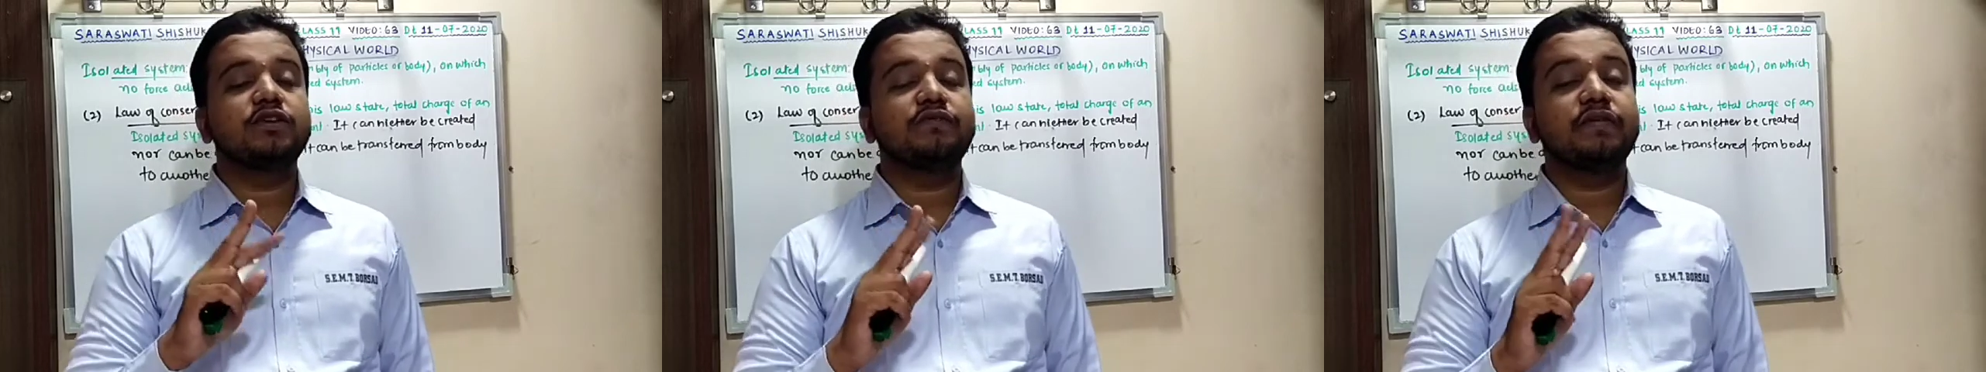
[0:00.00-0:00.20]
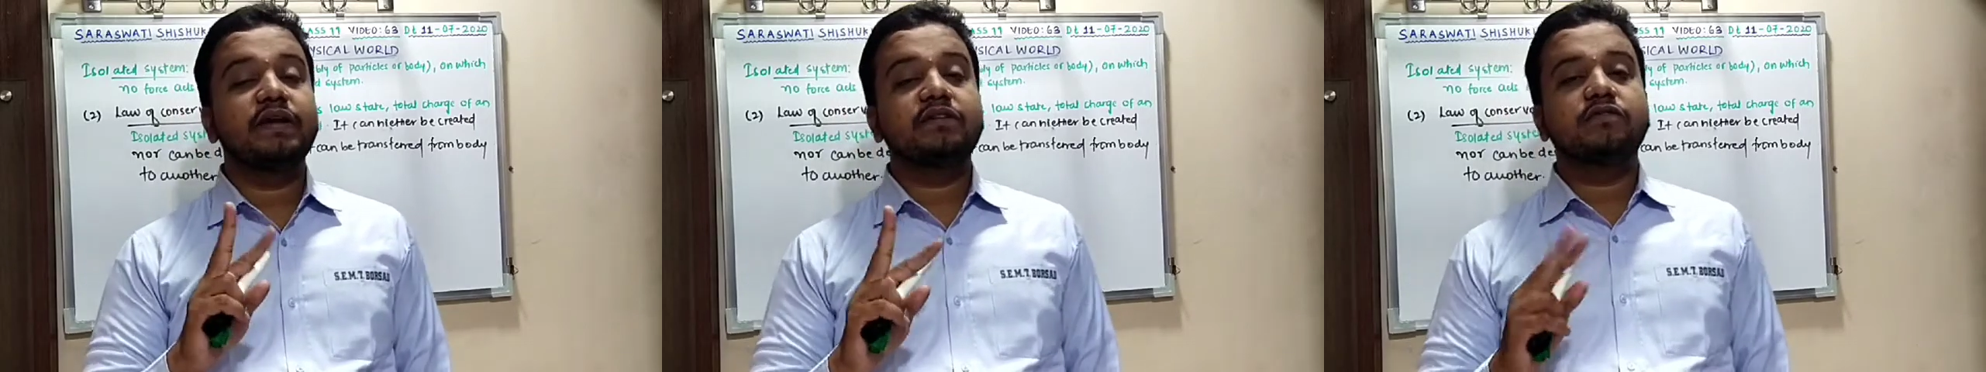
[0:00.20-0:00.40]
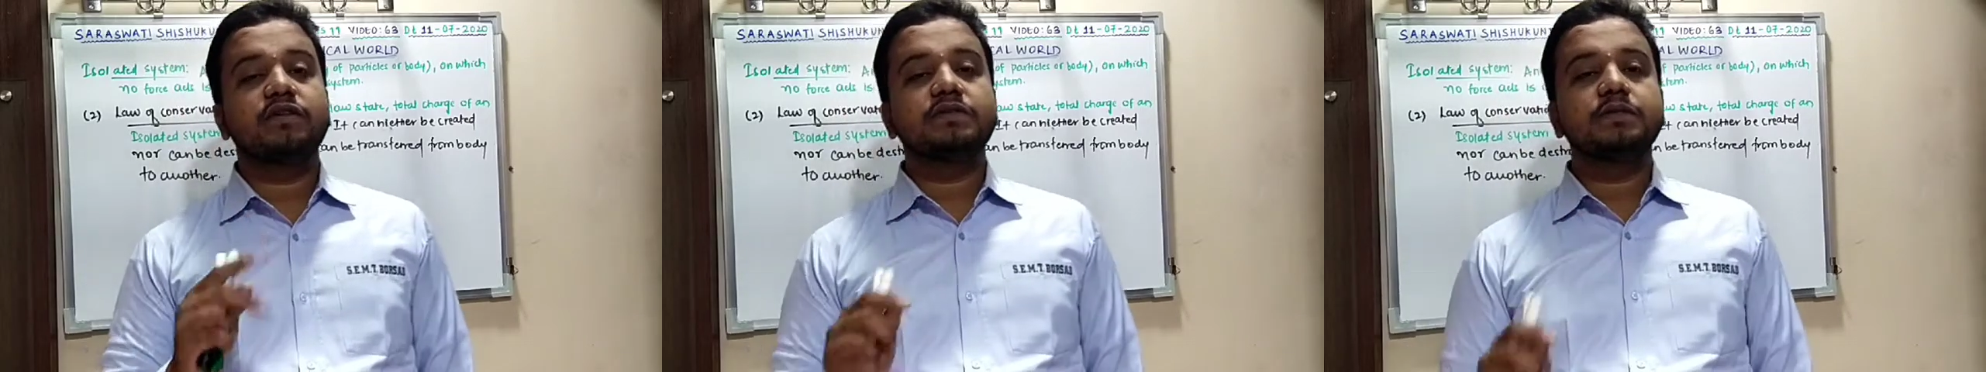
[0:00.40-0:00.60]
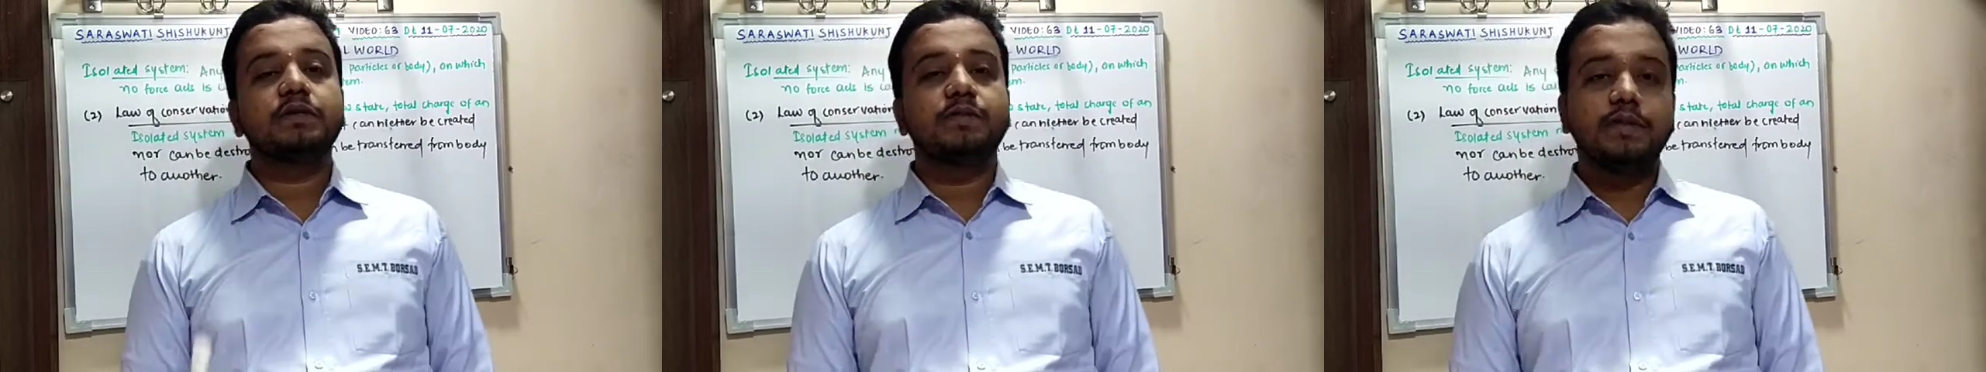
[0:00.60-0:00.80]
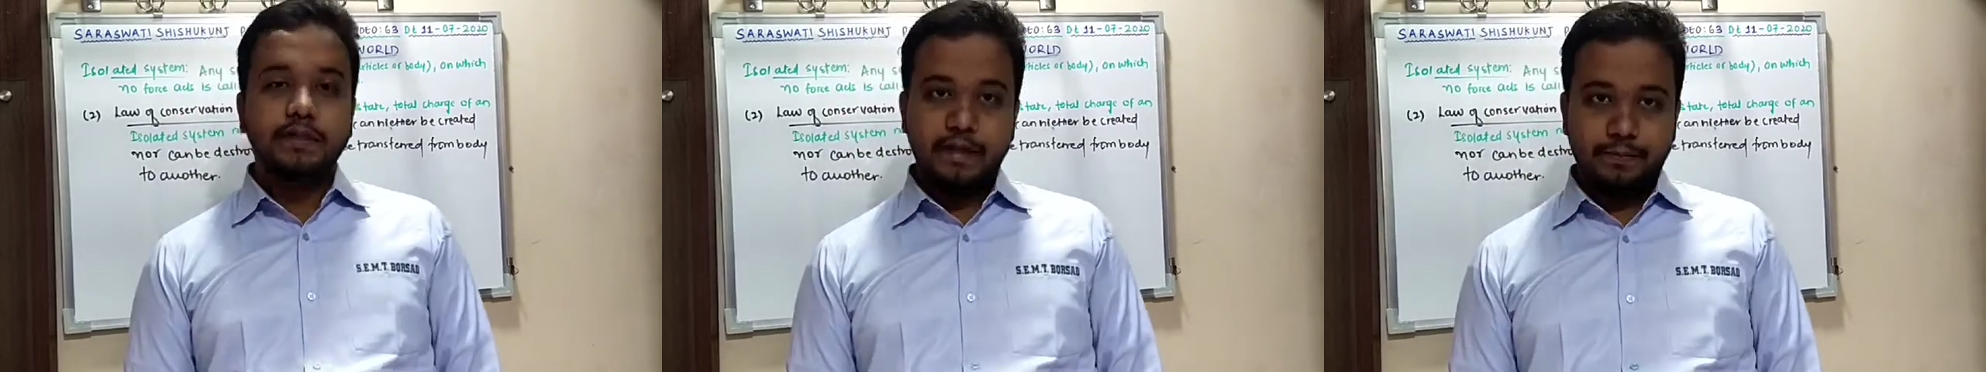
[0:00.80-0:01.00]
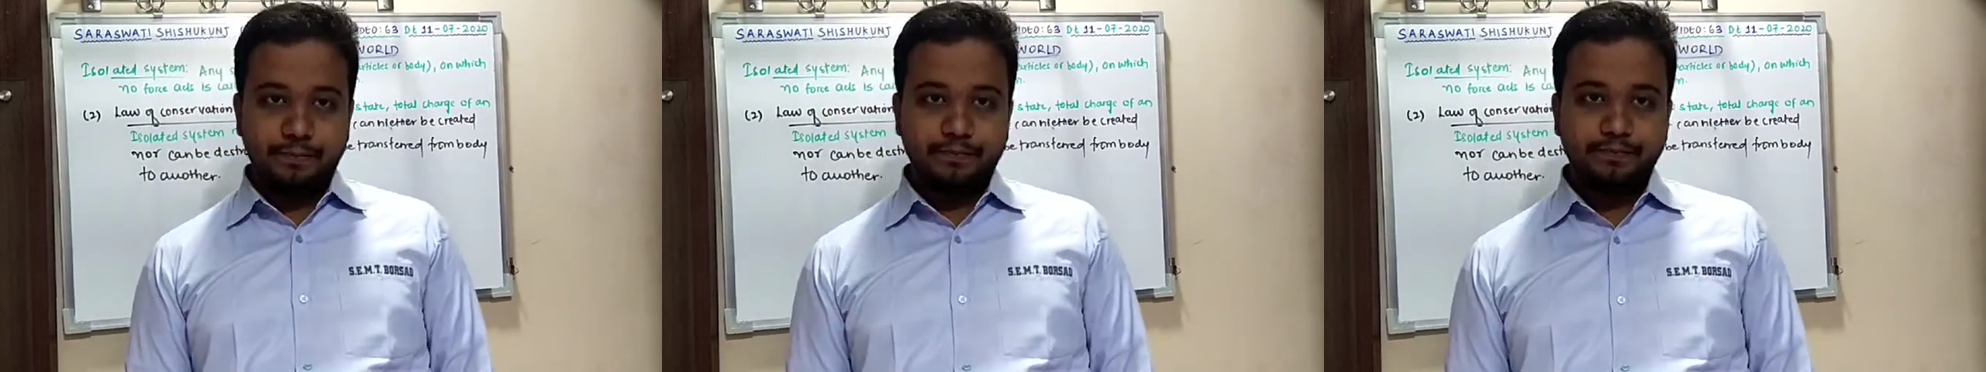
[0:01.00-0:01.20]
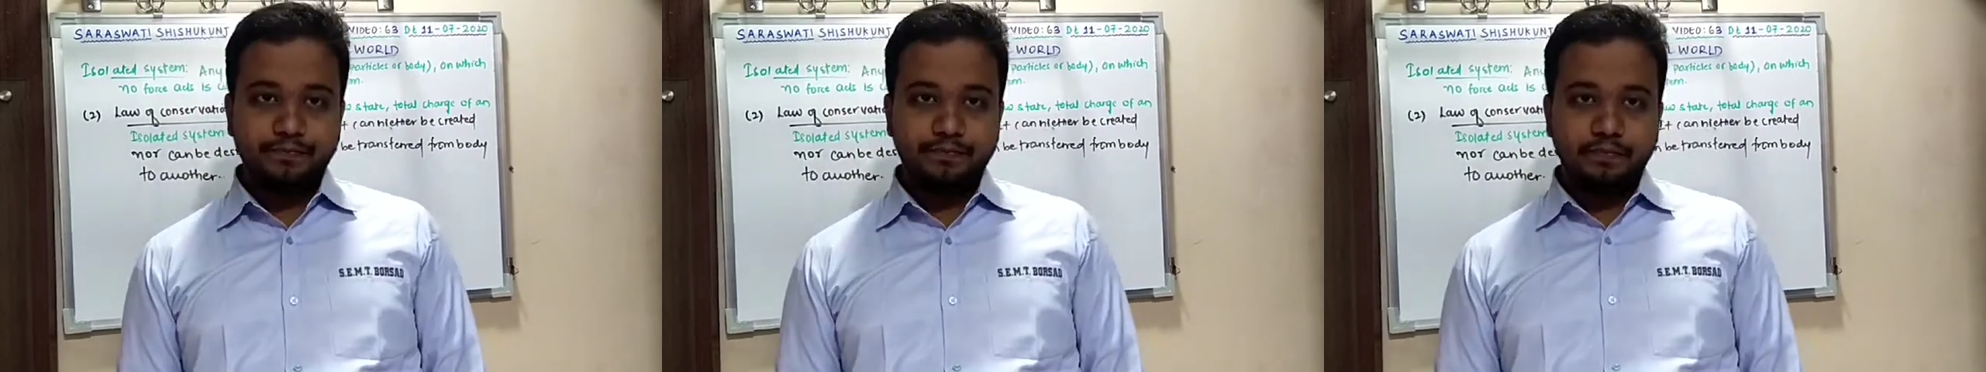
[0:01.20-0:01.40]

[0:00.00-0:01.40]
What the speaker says: of electrons between them.